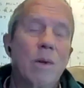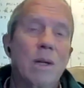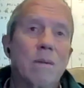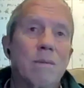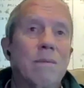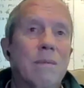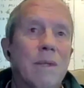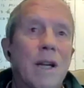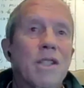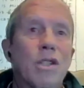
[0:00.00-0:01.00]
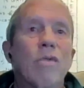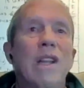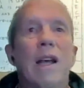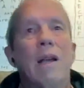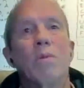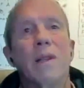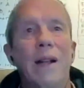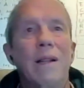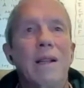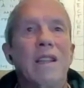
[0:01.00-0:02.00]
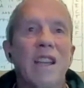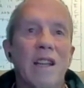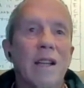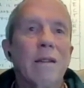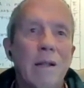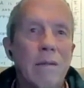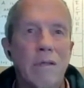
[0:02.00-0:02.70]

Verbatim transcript: Well, I just relabel that giga,